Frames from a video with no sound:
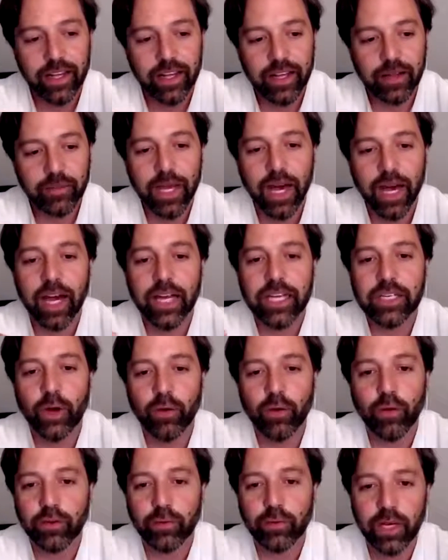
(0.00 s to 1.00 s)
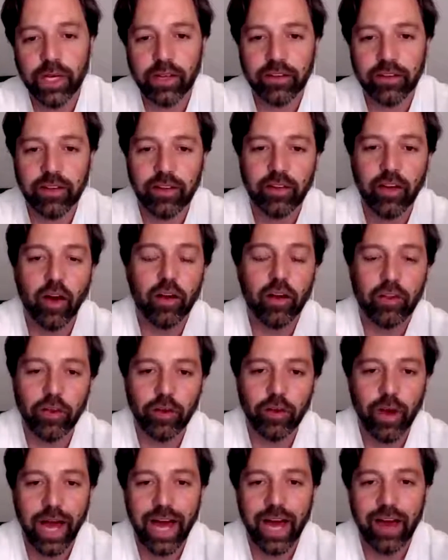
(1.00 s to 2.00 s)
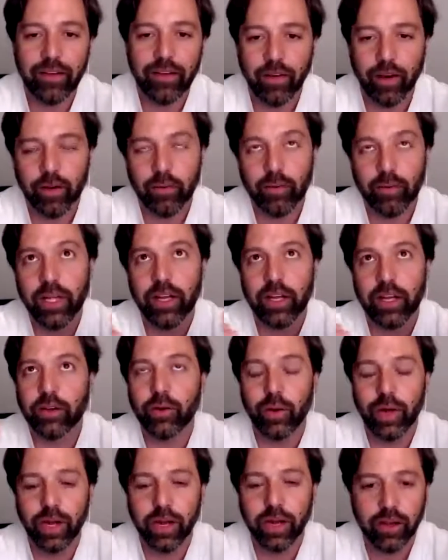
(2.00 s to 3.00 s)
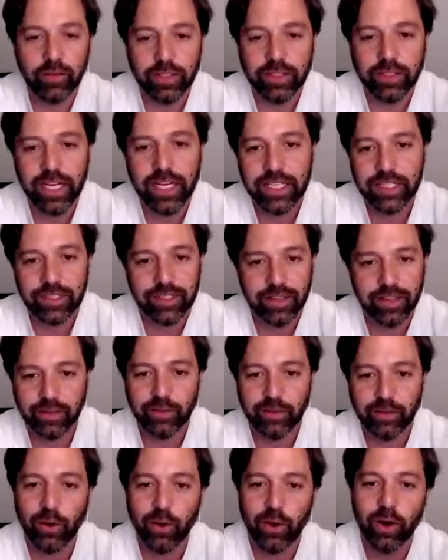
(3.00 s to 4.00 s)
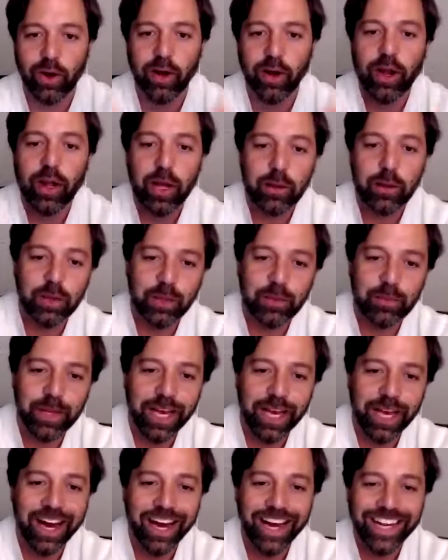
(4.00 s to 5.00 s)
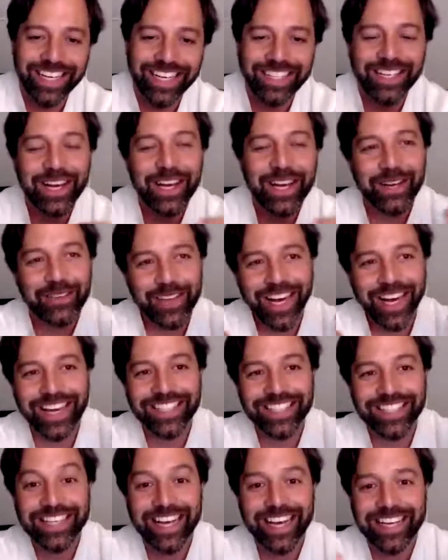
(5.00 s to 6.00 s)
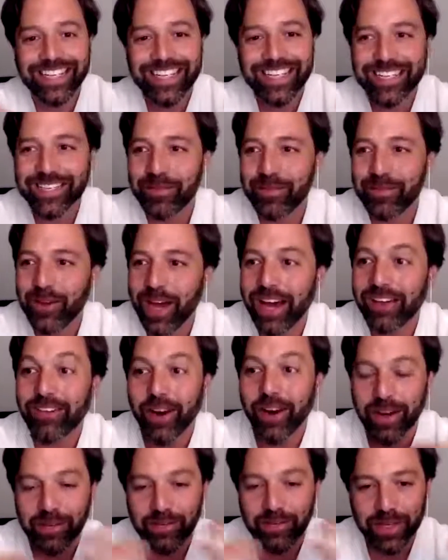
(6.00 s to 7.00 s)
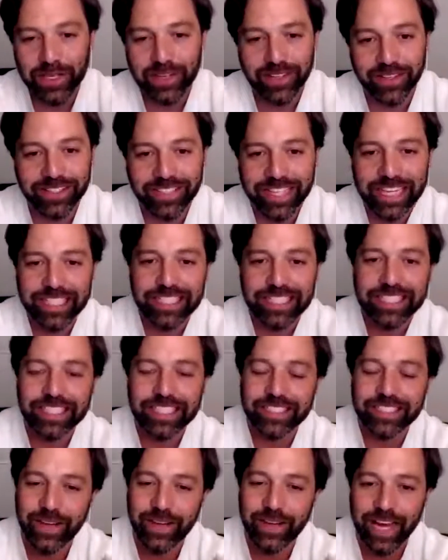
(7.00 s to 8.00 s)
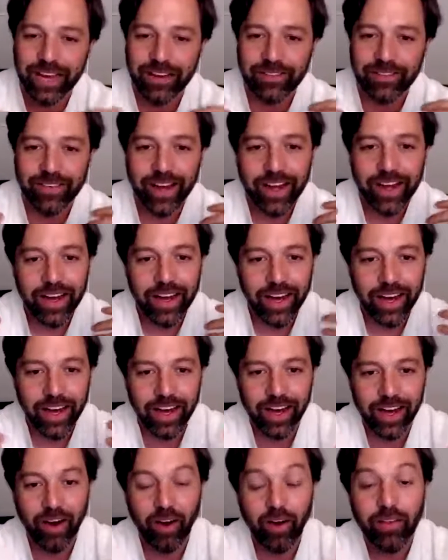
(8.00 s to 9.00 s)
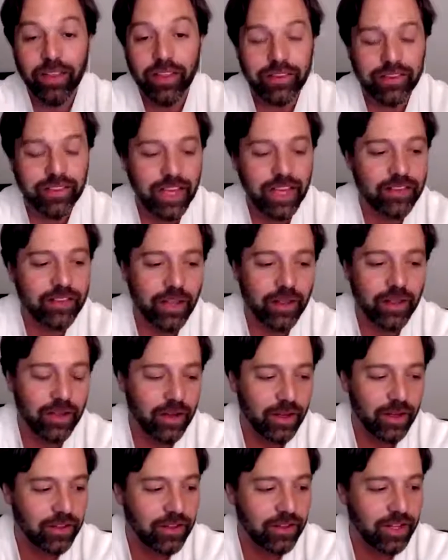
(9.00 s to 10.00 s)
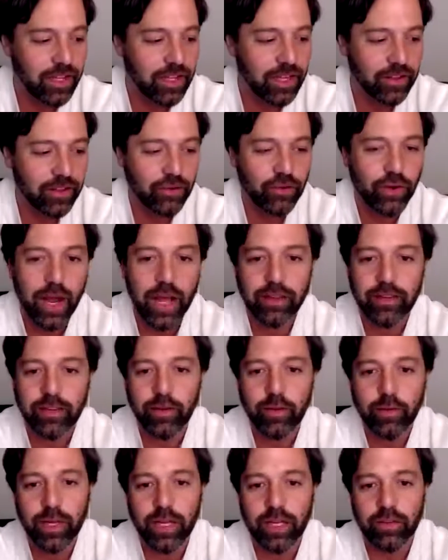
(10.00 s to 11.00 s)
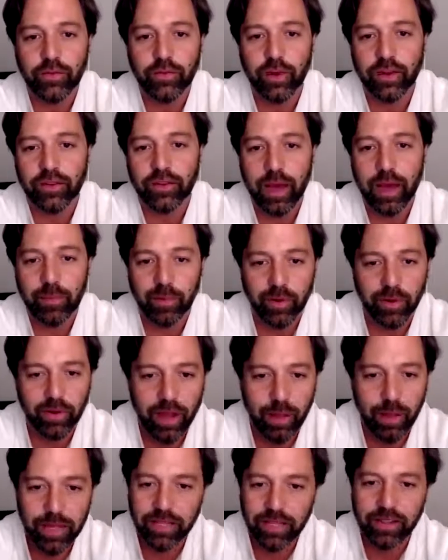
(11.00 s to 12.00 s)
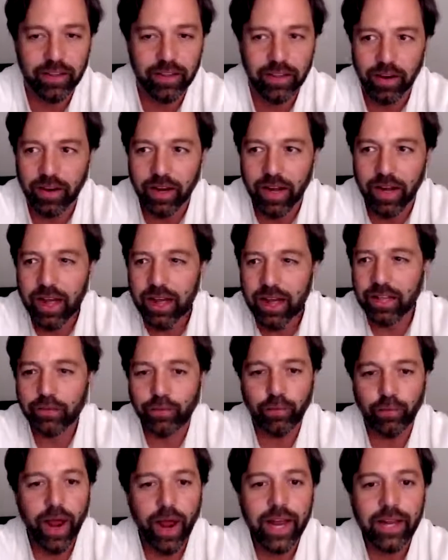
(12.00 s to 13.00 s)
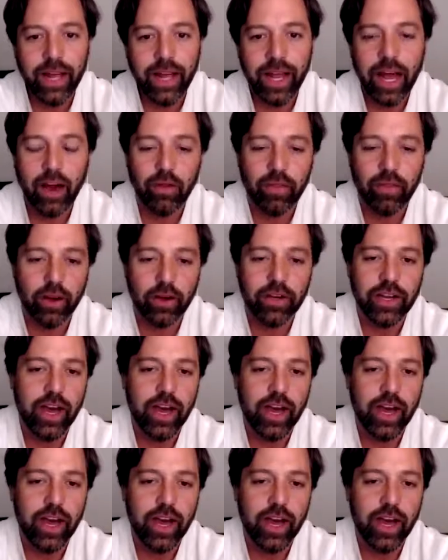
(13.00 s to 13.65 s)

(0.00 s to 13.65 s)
Jehovah's Witnesses, all you have are really annoying conversations at the door. But behind scientism, you have artificial intelligence. You have all these things, like the transhumanists, for example. I mean, it's frightening how they